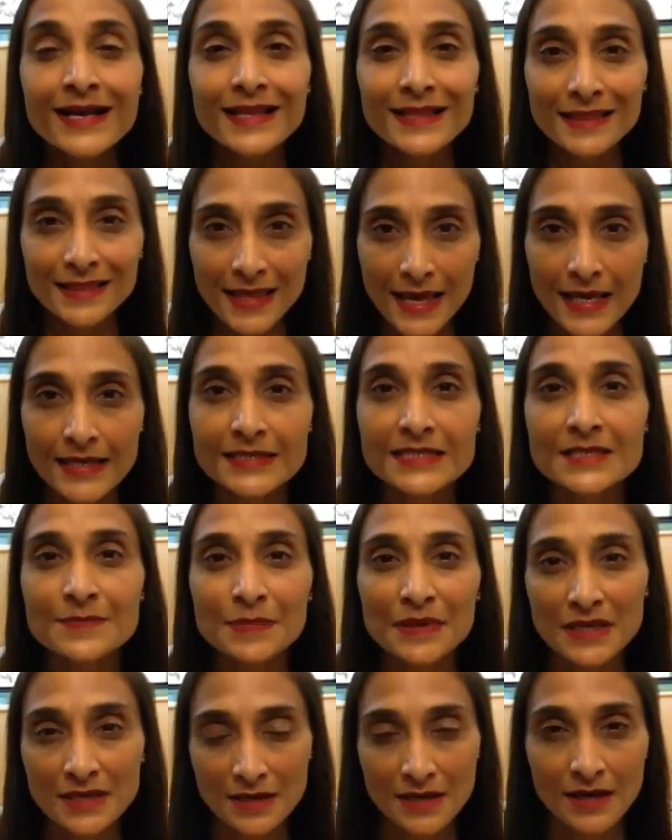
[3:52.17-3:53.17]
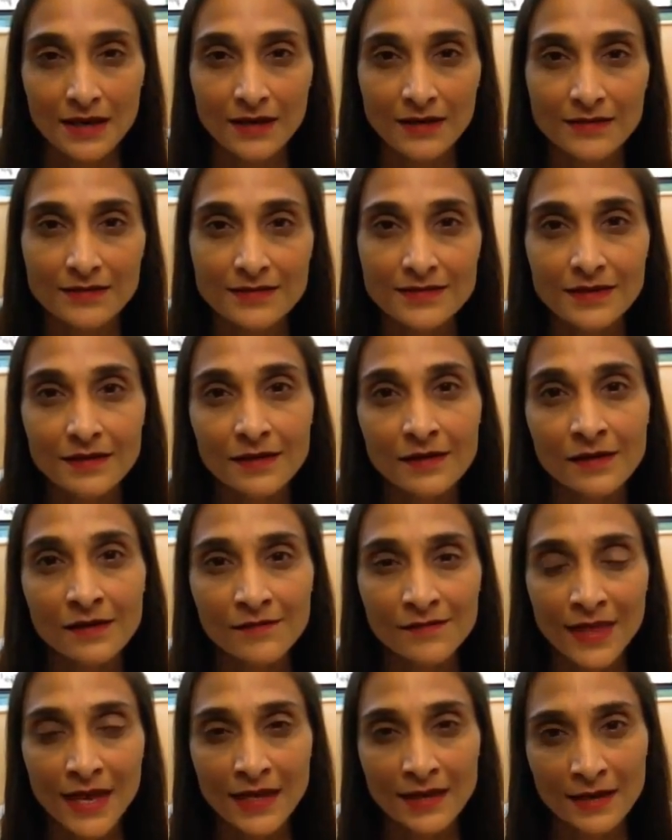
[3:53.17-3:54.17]
That's because
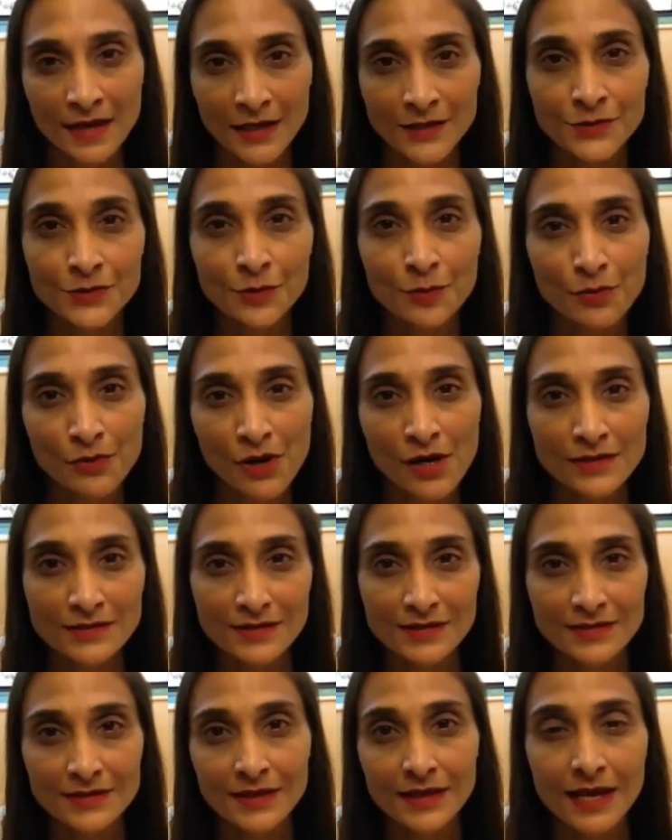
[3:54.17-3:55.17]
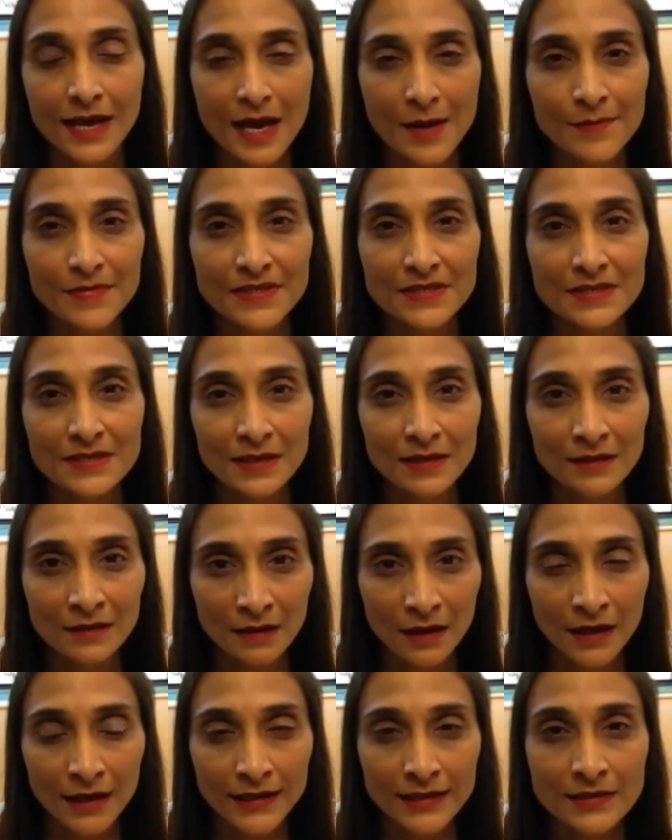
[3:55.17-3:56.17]
of that natural process that happens at
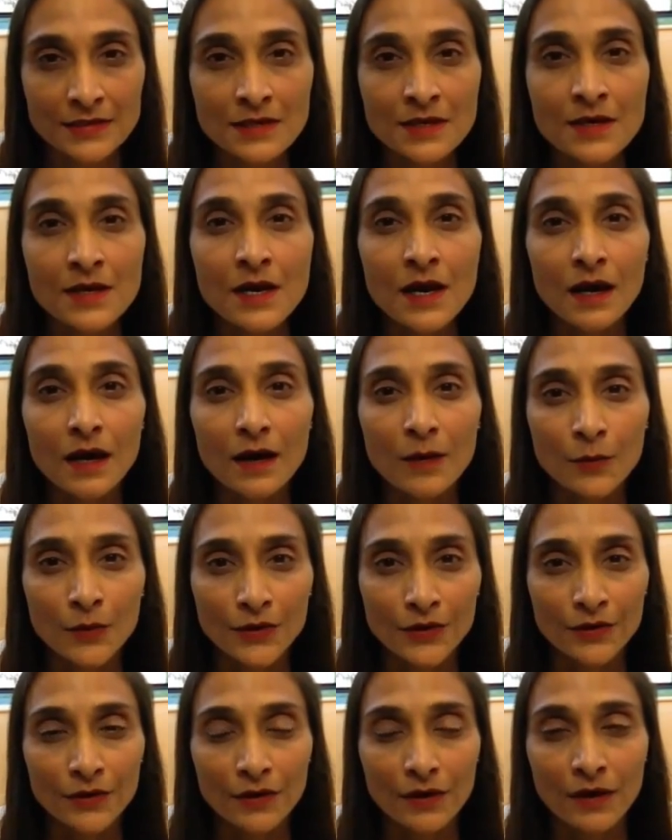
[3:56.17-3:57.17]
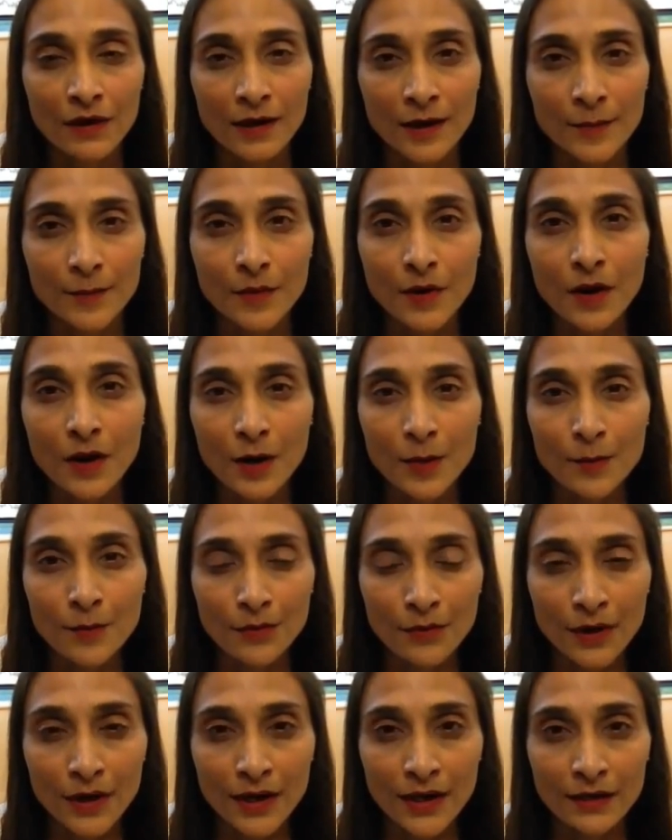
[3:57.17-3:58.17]
night where our
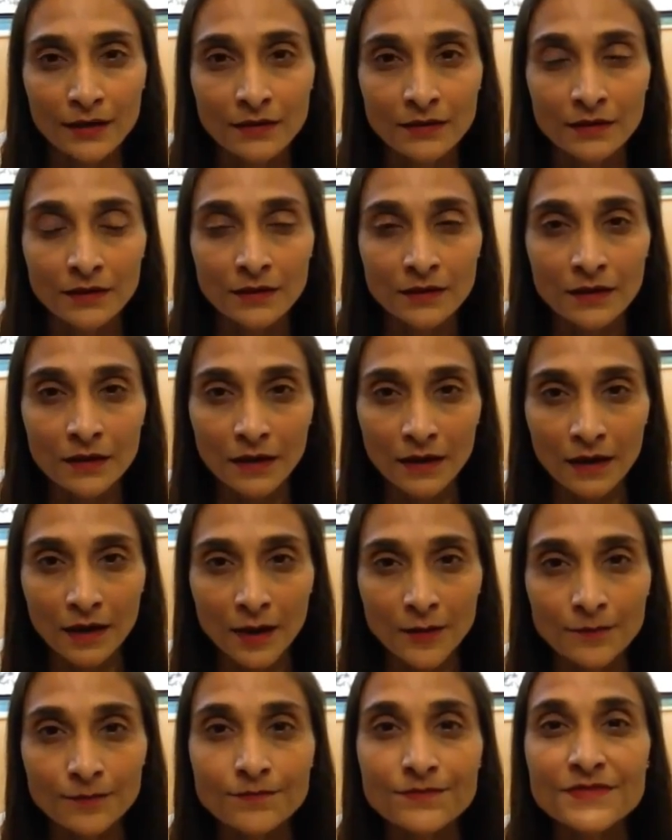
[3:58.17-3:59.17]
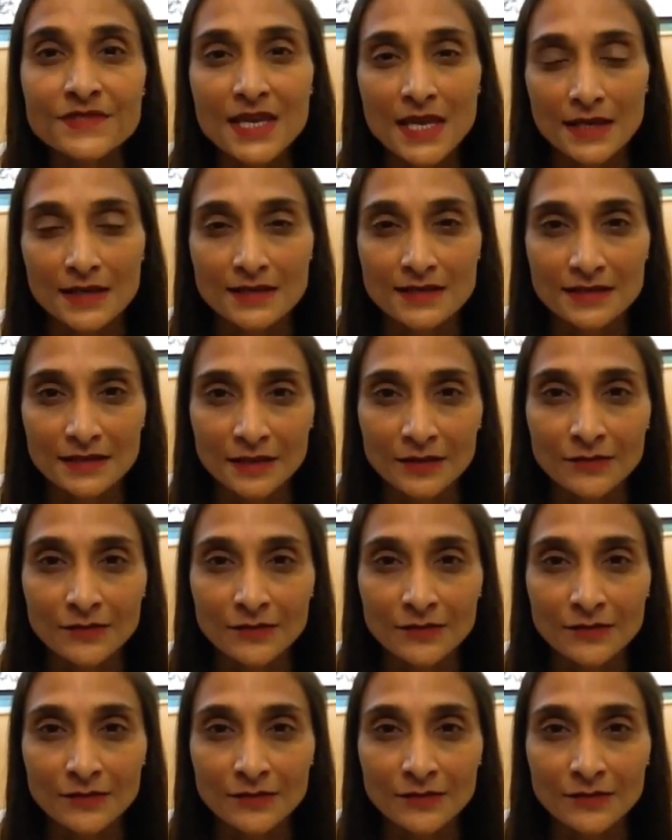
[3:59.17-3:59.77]
brain takes the